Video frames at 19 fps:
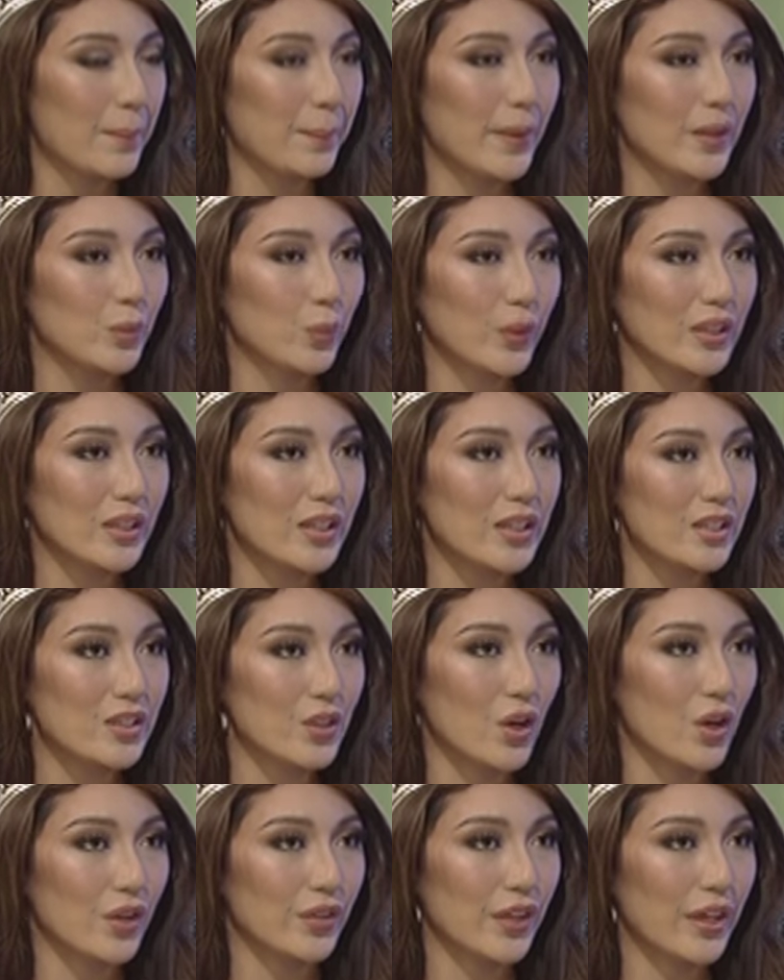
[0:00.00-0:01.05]
But when he
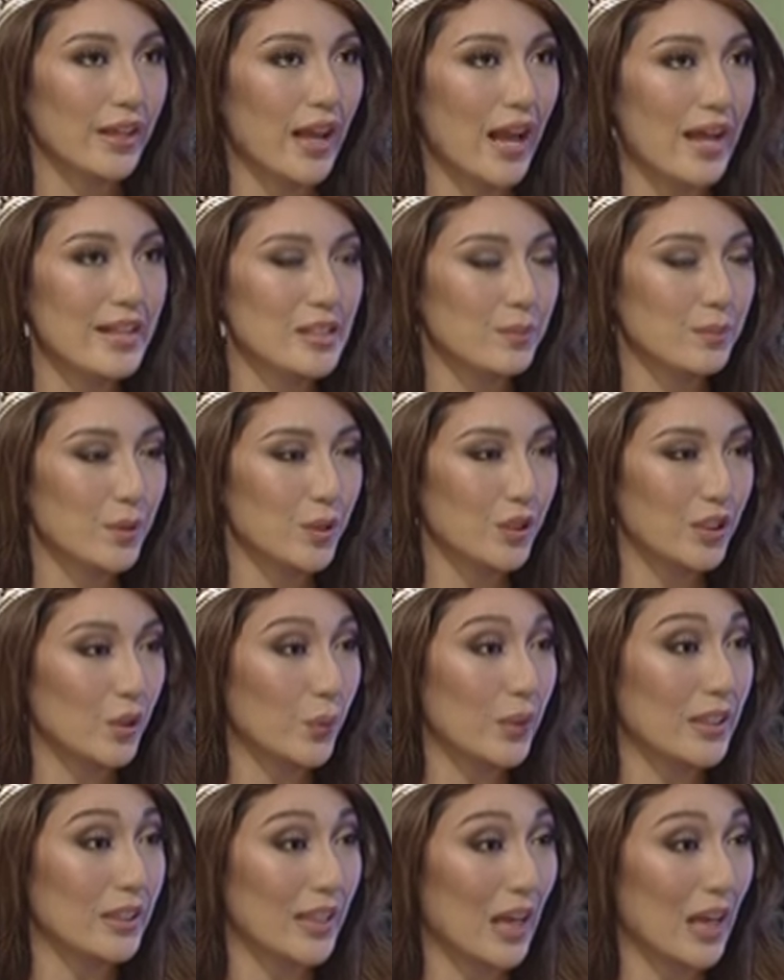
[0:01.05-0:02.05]
saw that as a beauty queen